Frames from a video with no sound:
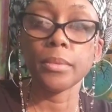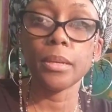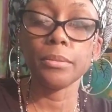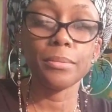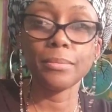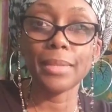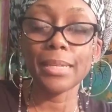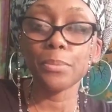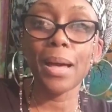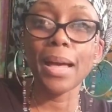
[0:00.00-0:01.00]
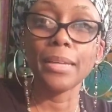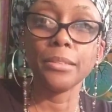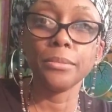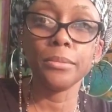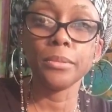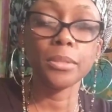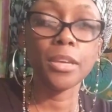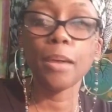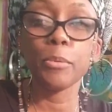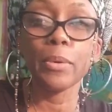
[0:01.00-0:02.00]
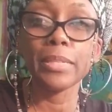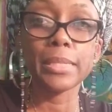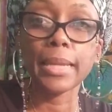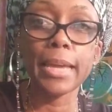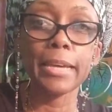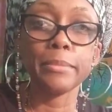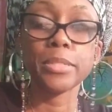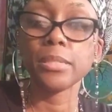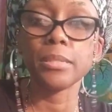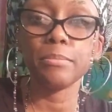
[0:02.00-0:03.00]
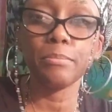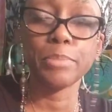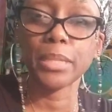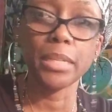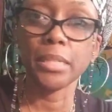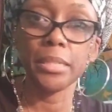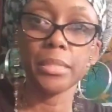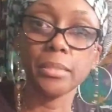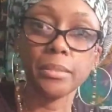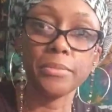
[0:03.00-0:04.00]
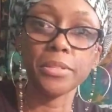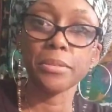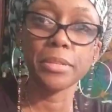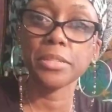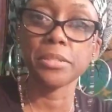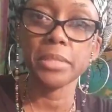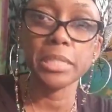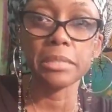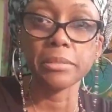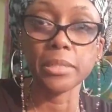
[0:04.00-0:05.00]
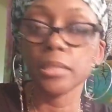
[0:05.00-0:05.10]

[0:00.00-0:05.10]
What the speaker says: "Oh, that's why?" So y'all been wasting ham just because of generational ignorance.